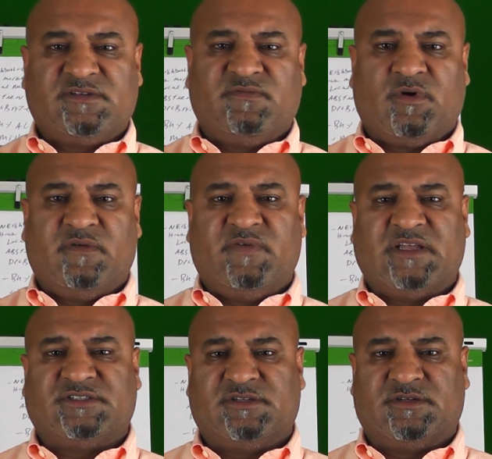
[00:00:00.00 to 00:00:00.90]
for
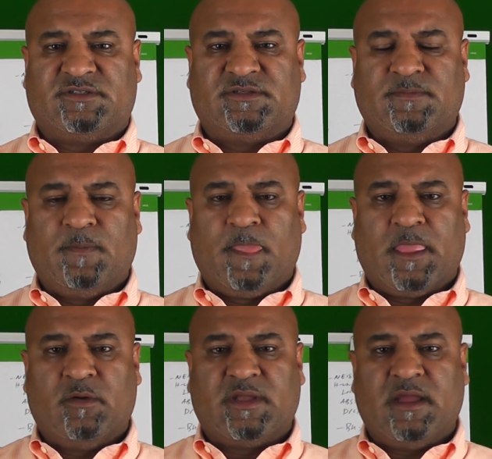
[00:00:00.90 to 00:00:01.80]
investors.
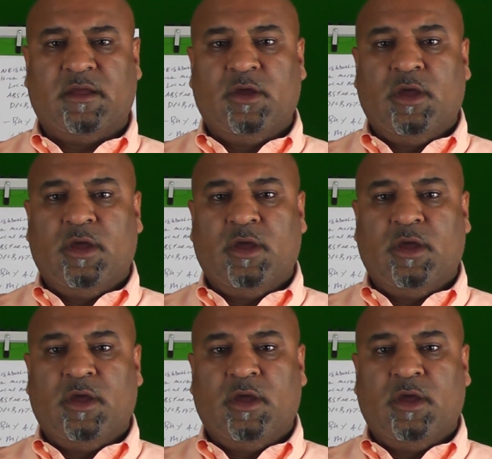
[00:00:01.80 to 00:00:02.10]
Okay?